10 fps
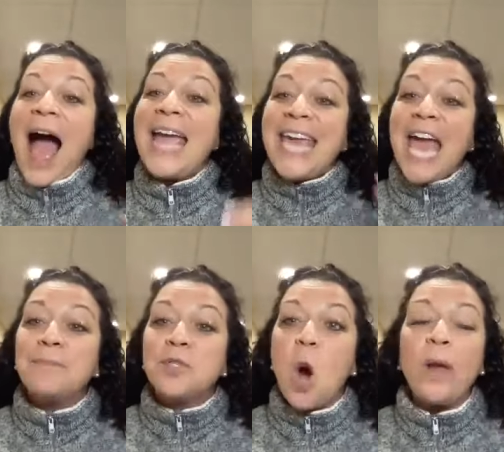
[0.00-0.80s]
I
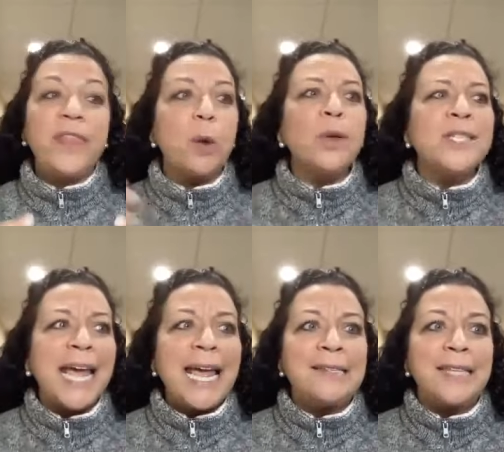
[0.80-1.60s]
kept going. There were
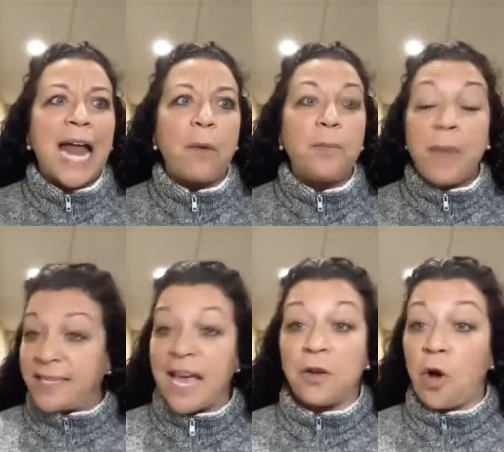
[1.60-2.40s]
days that I would
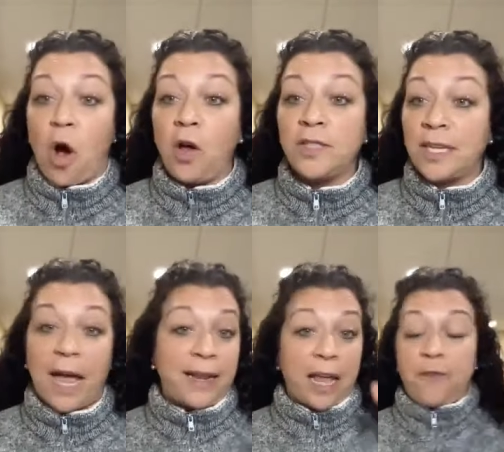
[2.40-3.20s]
make 10 calls and
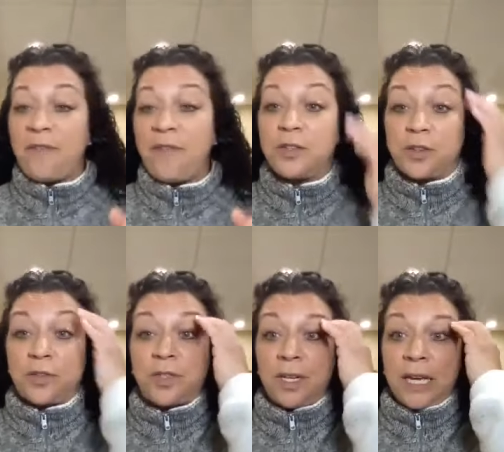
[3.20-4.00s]
I'd get five
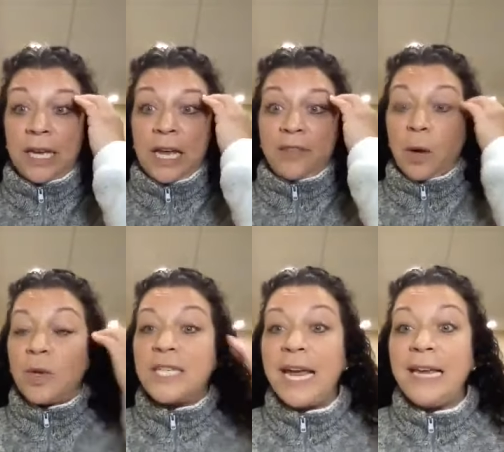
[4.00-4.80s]
answers. There
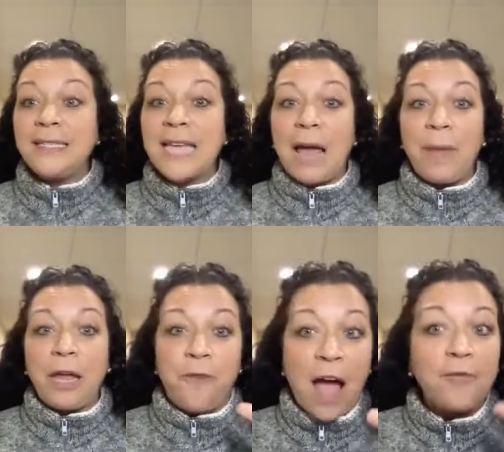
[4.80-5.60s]
were days I
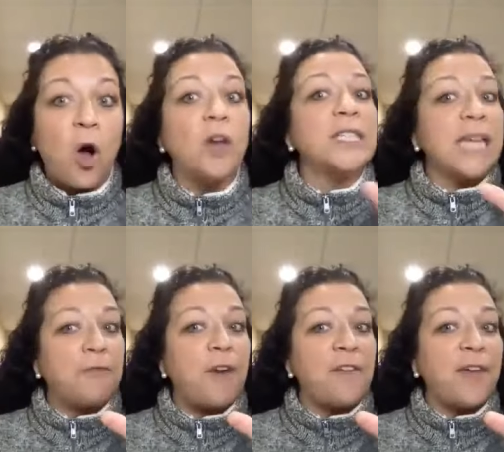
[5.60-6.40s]
made five calls and
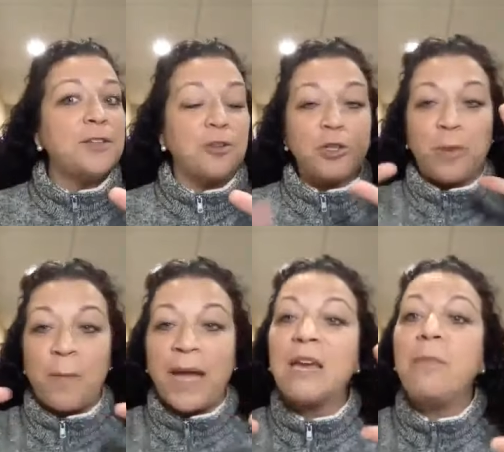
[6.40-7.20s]
got five answers, but
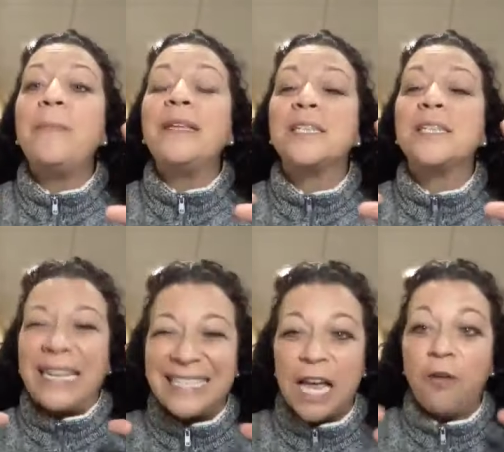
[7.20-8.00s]
my commitment to
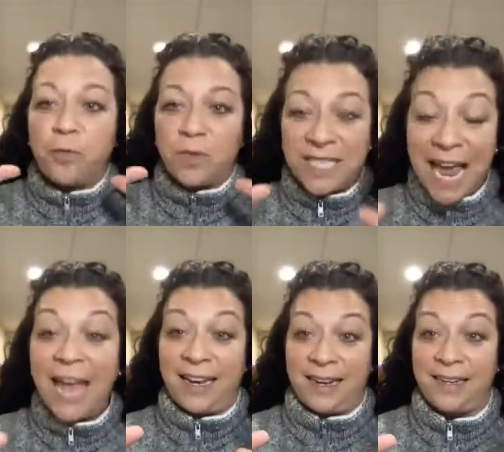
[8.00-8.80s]
myself was
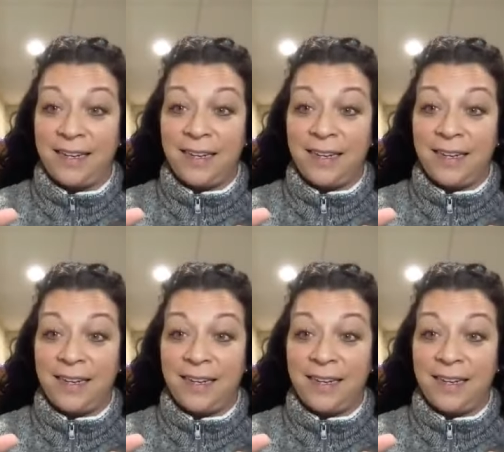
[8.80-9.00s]
10.